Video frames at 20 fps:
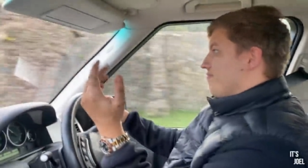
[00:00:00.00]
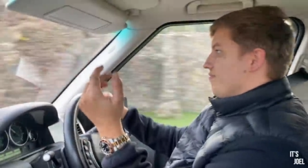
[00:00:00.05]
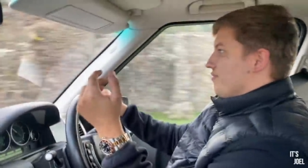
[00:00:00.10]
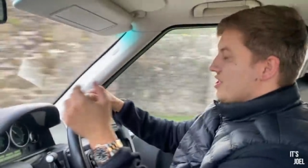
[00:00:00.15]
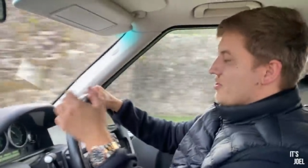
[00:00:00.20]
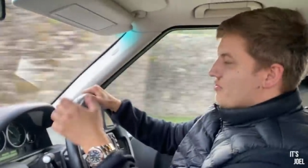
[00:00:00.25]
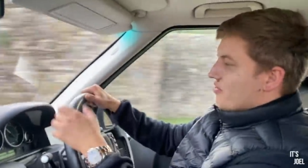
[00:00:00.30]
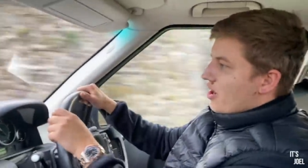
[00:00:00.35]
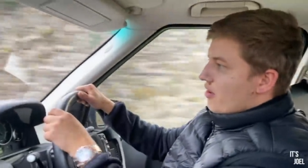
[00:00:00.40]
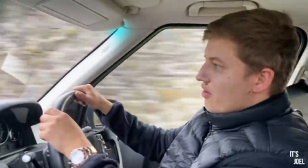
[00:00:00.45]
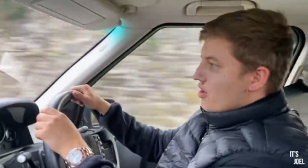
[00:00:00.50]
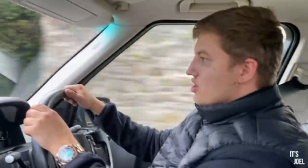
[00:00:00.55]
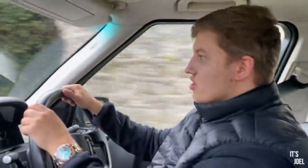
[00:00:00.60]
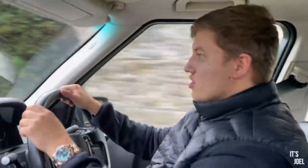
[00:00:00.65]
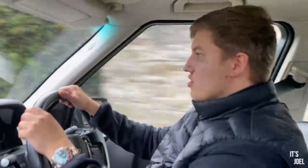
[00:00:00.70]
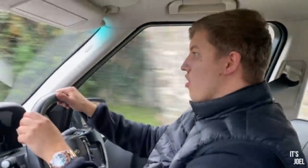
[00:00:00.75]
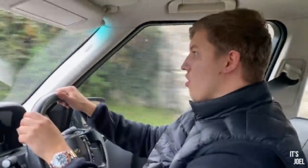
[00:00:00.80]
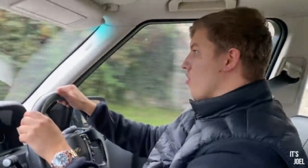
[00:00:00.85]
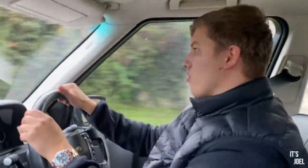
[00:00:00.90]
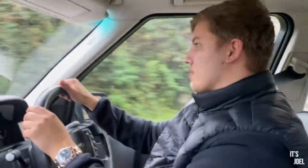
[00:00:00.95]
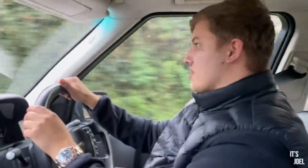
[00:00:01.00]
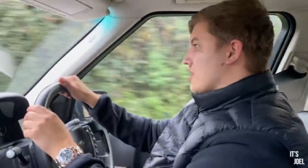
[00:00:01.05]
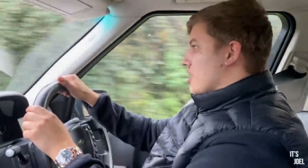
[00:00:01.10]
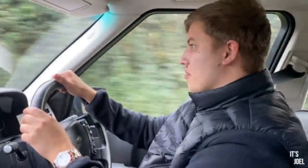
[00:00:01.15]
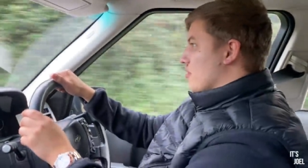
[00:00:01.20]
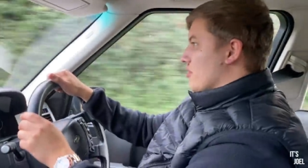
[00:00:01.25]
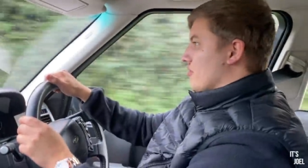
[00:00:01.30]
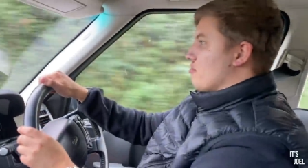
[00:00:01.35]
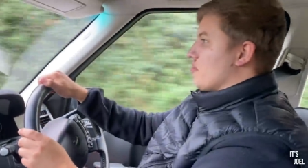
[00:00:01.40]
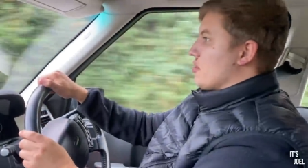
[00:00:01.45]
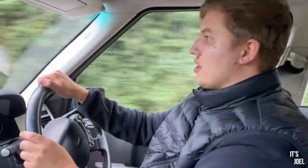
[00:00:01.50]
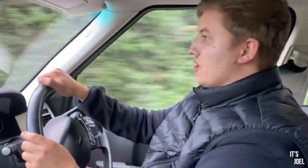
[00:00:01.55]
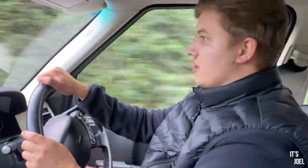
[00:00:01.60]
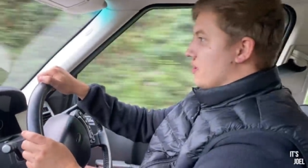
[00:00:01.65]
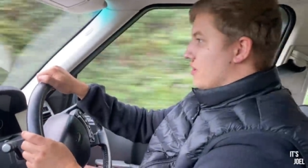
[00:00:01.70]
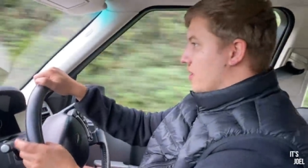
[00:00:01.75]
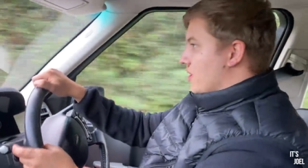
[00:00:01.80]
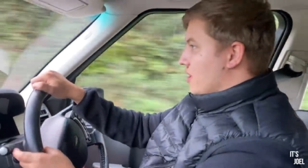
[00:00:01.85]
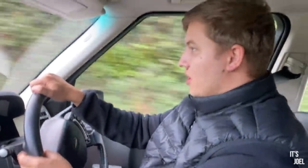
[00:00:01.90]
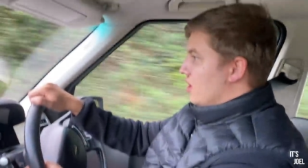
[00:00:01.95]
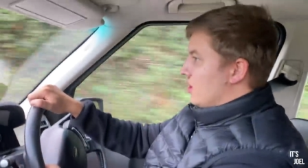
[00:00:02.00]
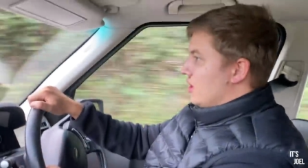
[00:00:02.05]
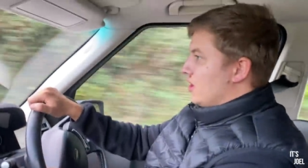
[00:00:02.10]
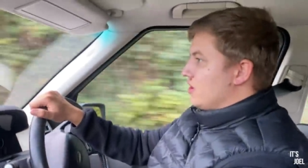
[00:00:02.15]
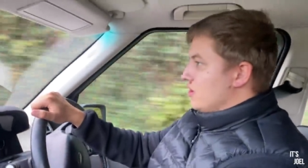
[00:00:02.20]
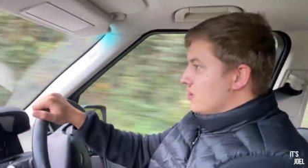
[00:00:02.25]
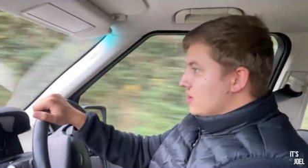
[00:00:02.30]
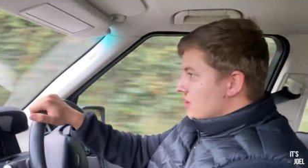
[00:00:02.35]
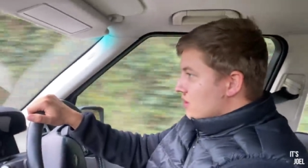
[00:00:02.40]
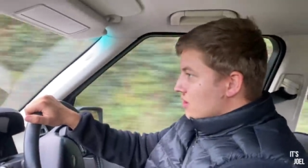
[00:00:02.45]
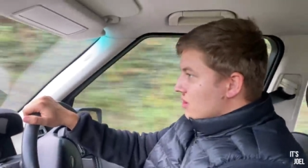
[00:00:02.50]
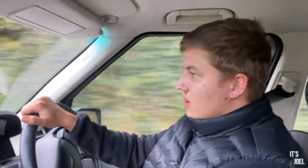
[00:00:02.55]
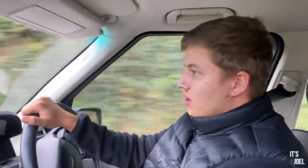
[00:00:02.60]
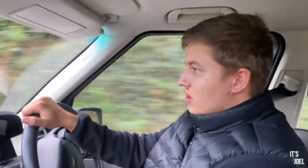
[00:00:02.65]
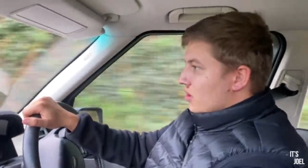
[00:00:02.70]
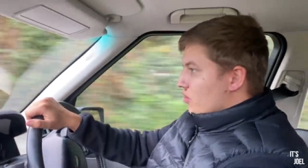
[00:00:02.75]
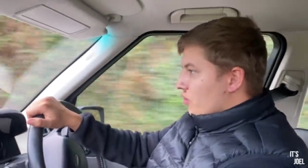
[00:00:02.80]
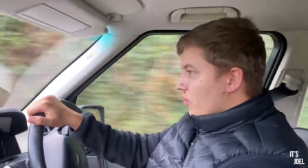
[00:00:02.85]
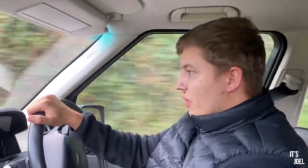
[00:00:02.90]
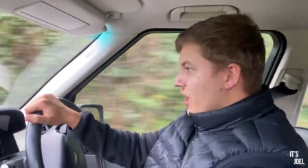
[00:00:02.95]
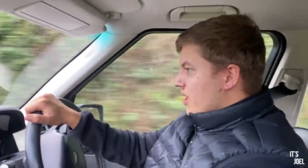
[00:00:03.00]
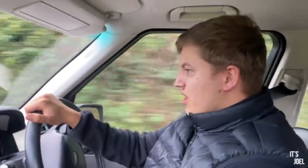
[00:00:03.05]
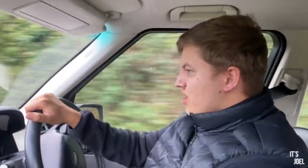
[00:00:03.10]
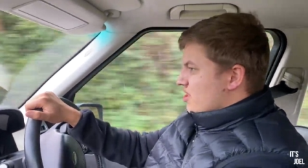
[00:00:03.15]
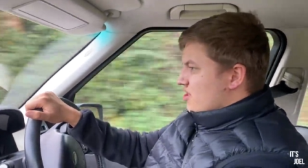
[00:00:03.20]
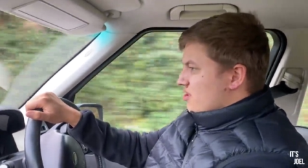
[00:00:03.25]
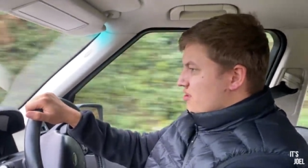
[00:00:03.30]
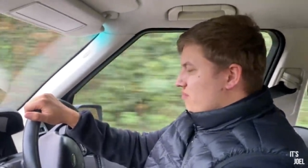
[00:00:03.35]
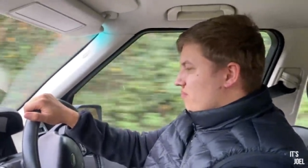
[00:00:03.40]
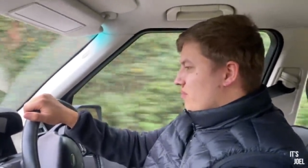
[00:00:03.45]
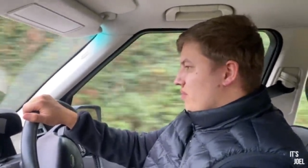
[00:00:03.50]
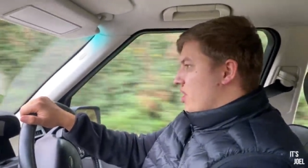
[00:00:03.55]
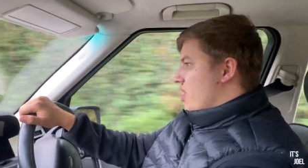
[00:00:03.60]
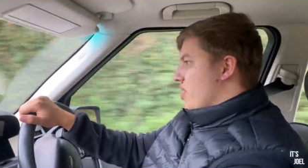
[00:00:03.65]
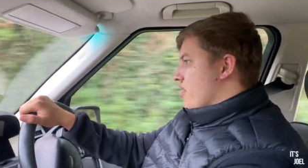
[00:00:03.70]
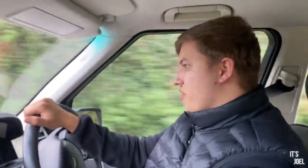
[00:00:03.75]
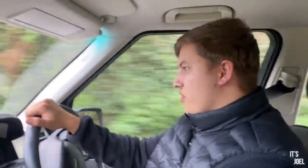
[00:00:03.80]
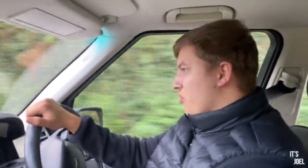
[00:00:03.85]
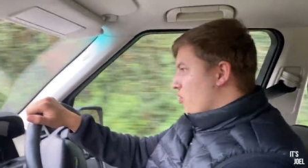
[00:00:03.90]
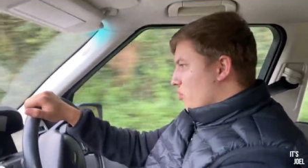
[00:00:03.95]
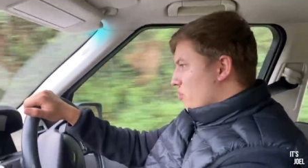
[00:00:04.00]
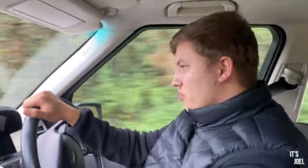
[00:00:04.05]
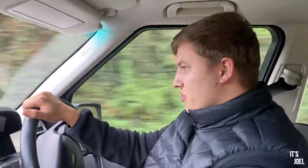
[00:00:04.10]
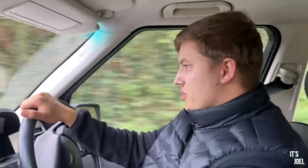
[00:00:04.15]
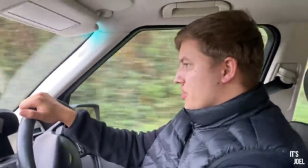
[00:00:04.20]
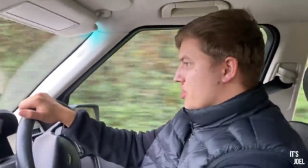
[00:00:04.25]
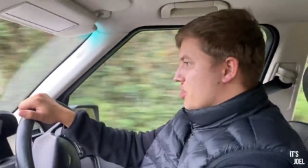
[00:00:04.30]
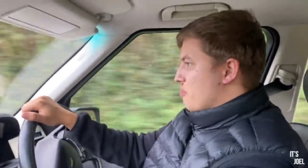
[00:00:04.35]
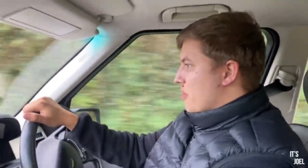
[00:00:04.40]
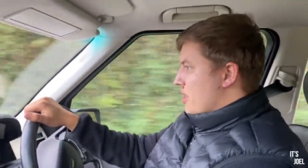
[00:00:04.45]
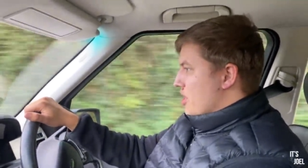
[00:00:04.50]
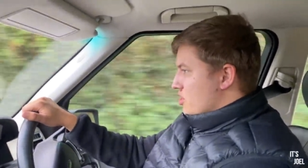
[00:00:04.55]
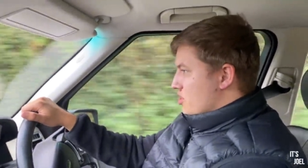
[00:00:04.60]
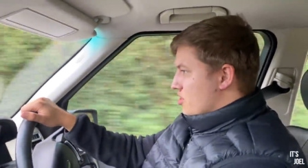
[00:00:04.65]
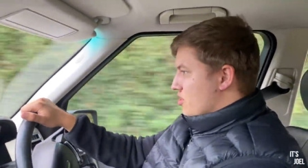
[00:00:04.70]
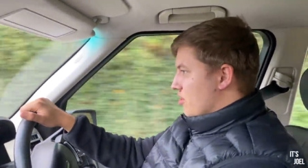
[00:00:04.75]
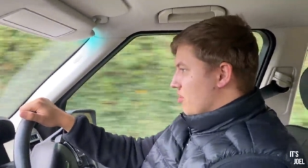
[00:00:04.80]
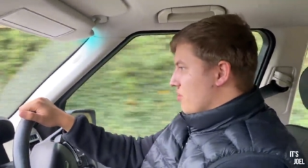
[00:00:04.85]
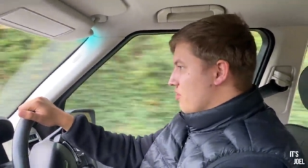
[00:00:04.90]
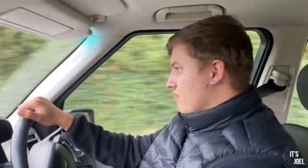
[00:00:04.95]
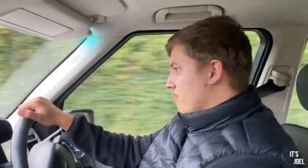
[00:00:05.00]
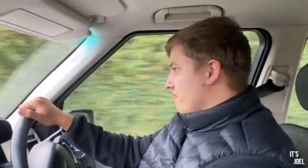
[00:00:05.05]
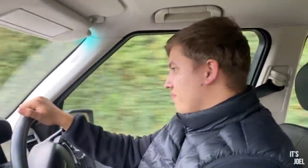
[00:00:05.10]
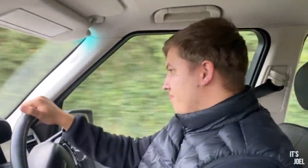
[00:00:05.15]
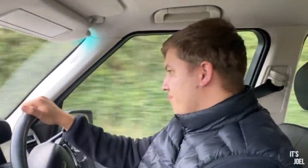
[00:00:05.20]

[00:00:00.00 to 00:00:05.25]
there's various knocks coming from under the car, which I thought was suspension,